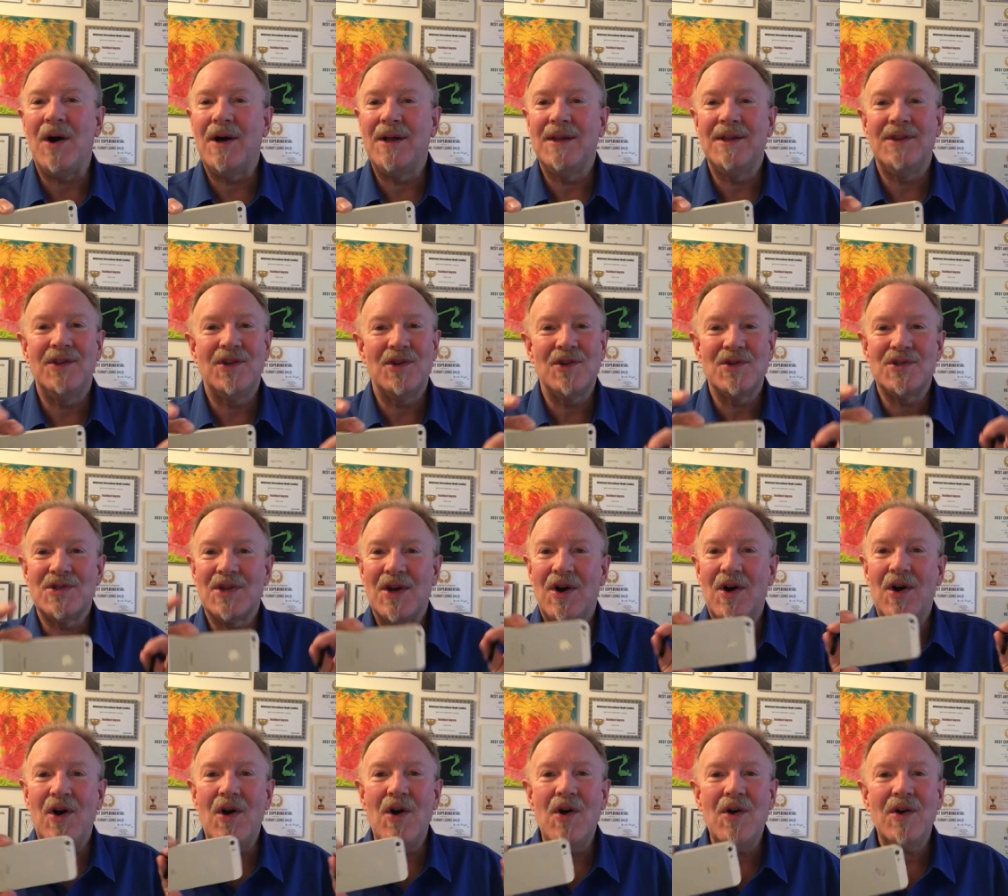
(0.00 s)
There's
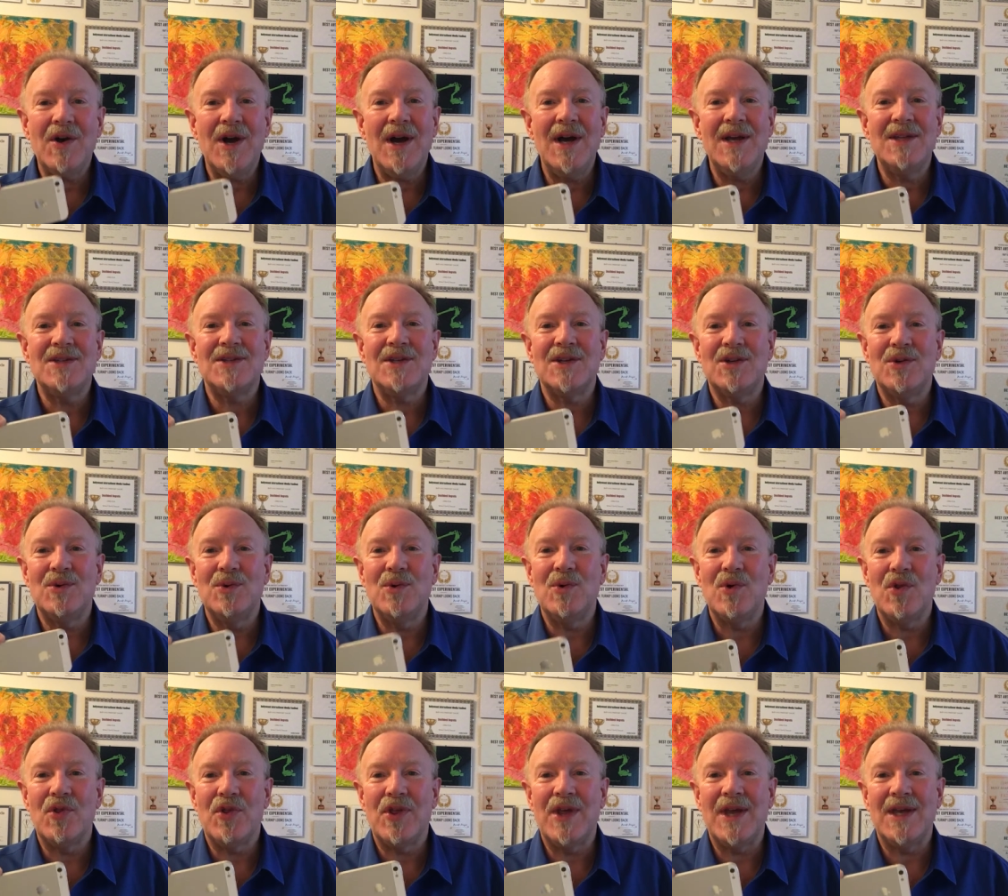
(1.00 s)
all kinds of
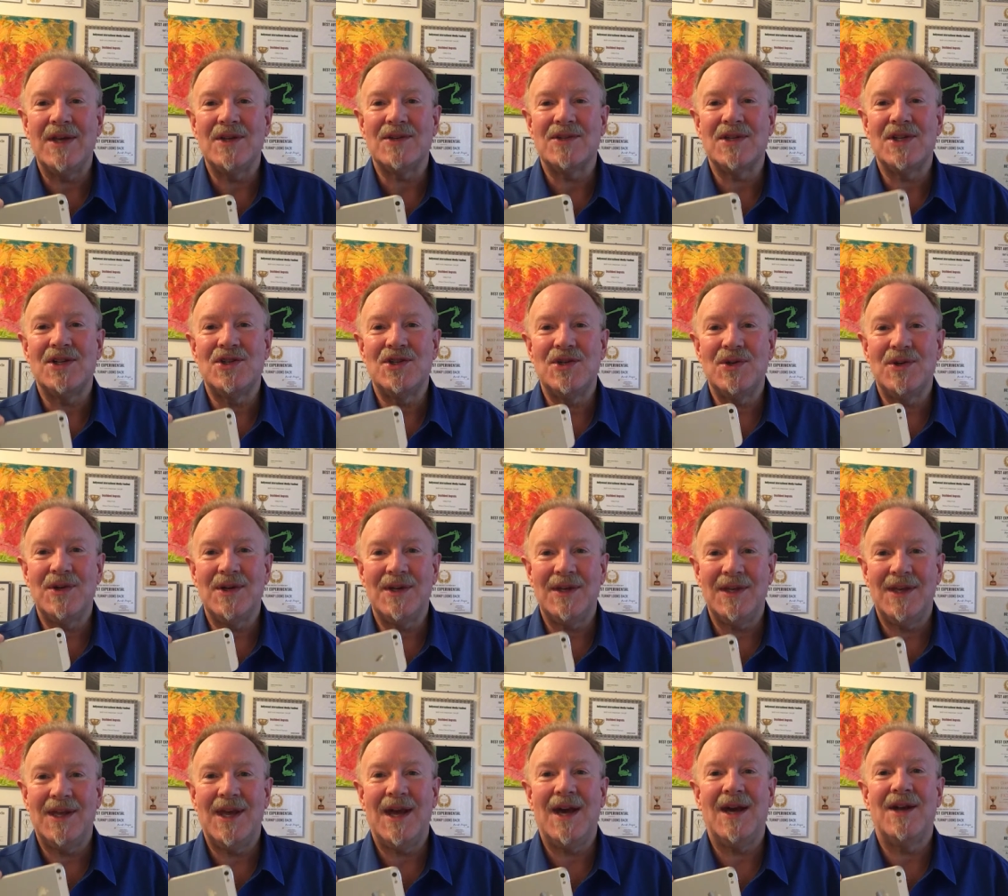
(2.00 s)
cool things that you
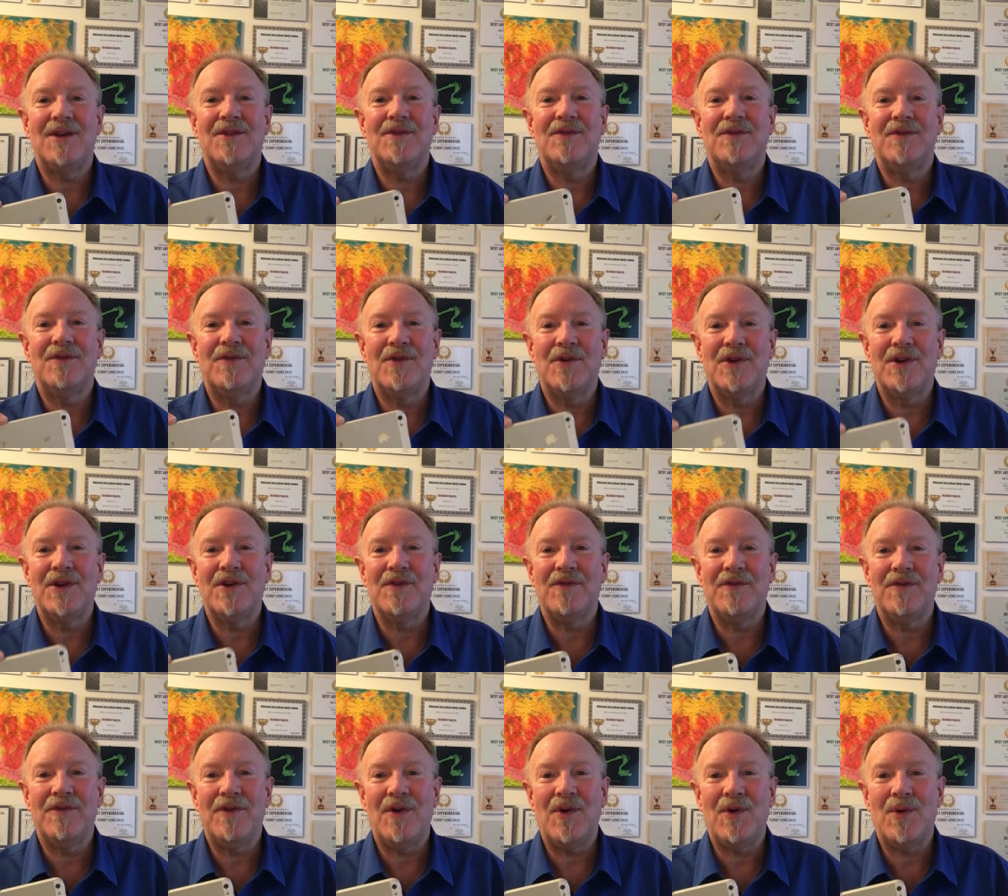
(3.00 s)
can get for your
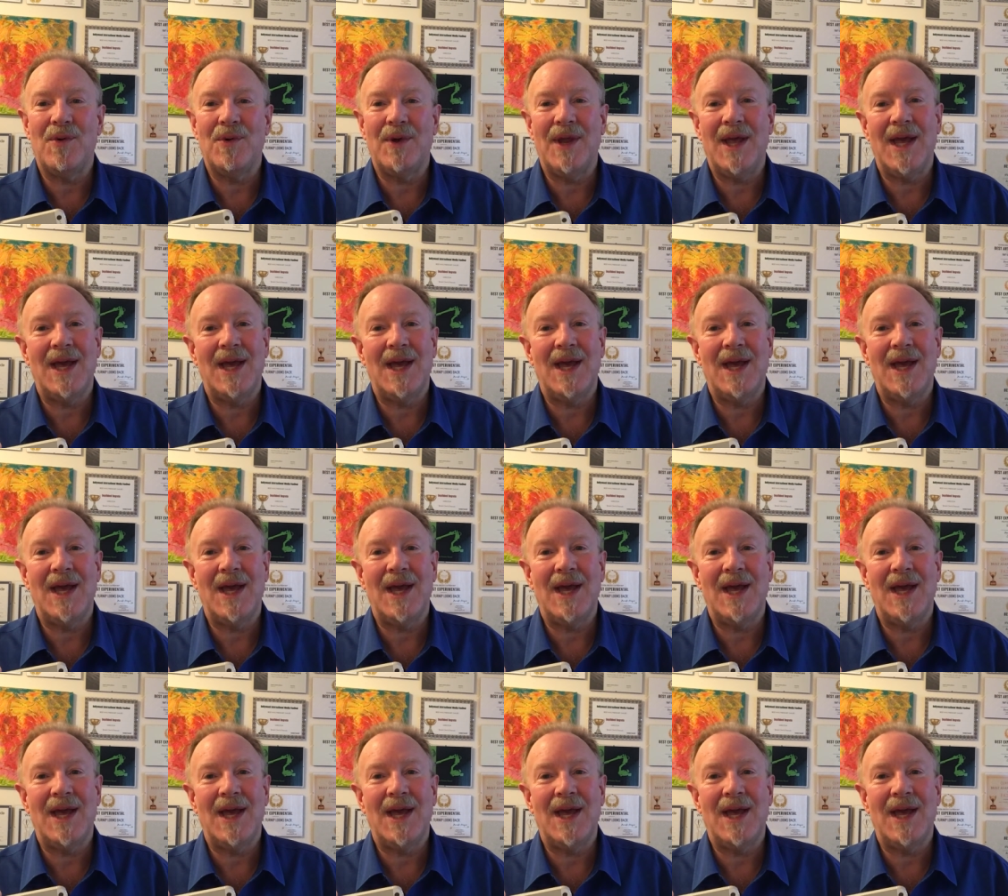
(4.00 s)
phone,